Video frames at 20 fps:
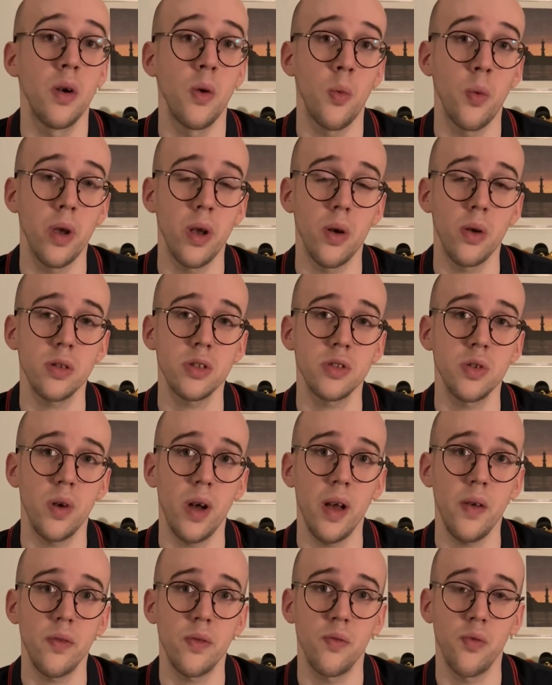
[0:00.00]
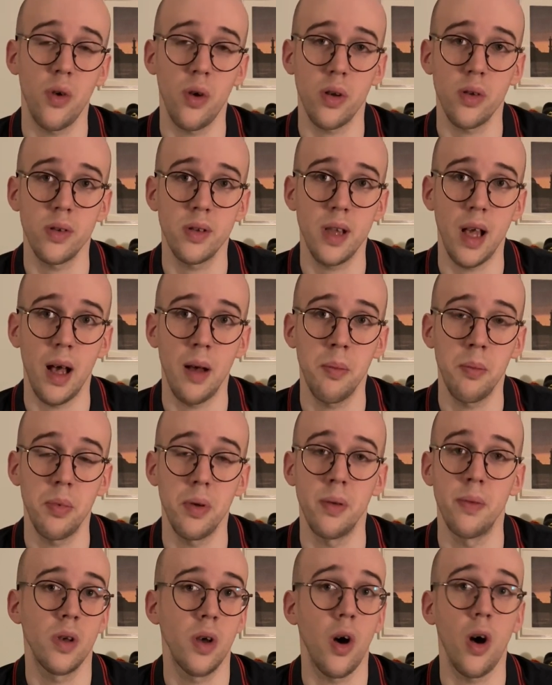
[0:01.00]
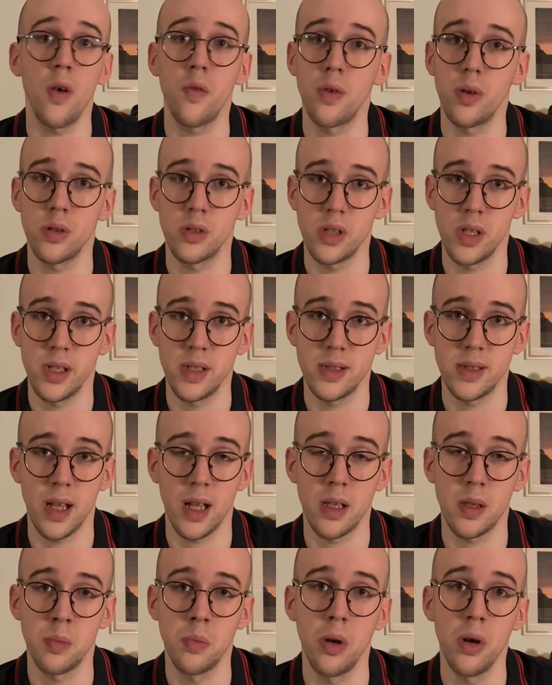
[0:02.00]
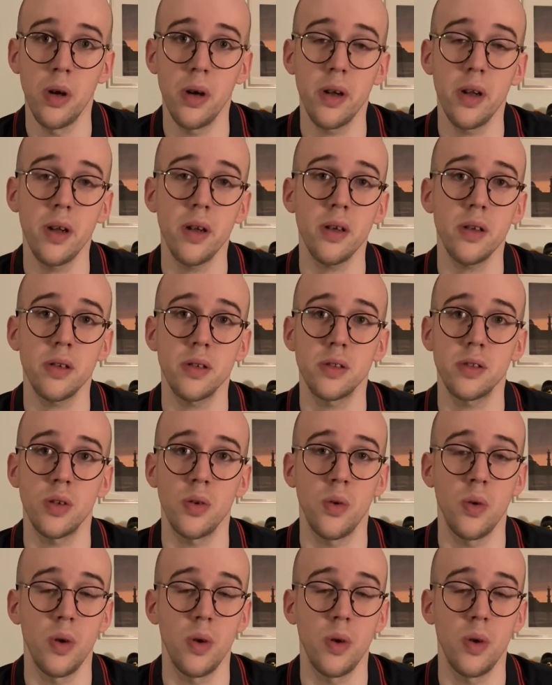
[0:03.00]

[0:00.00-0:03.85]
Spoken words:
We also have Voron Tap, obviously stealth burner, so